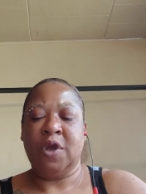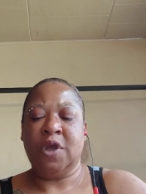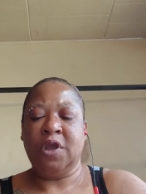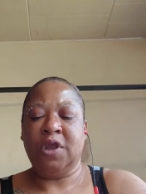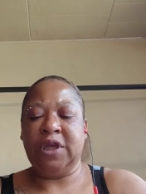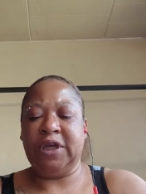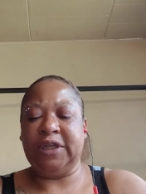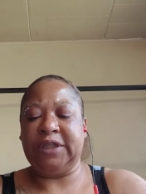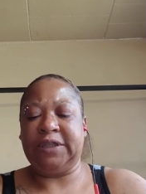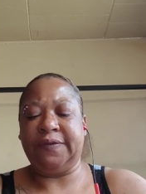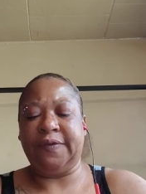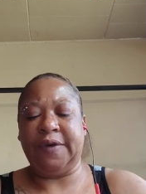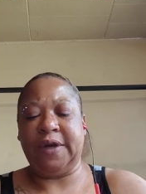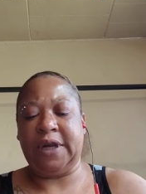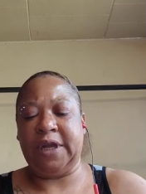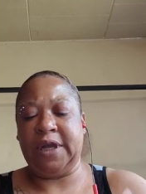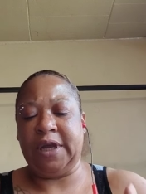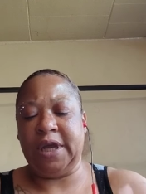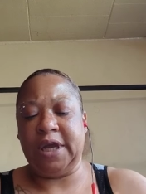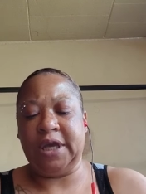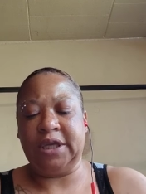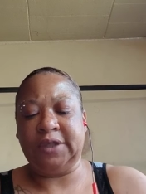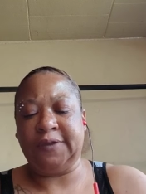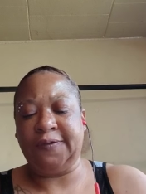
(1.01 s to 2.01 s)
This reading
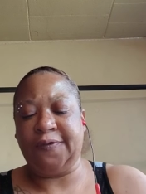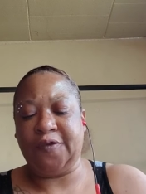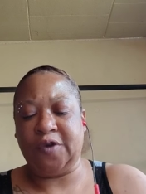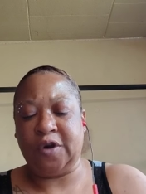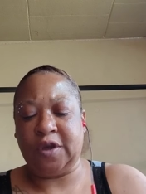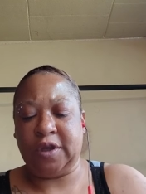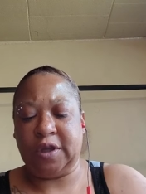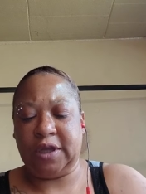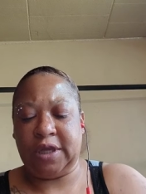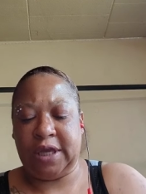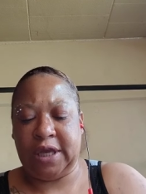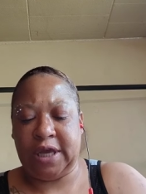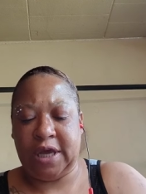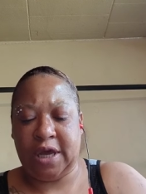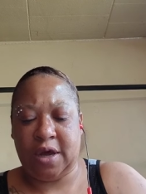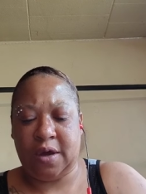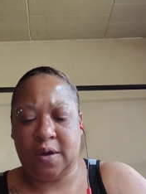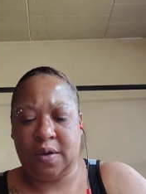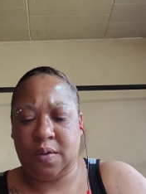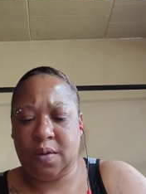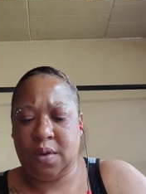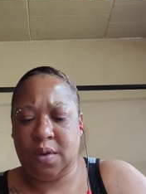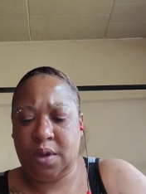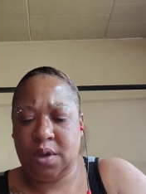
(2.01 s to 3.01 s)
is for
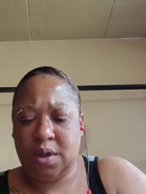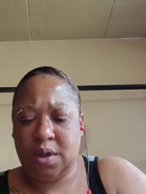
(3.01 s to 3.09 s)
Leo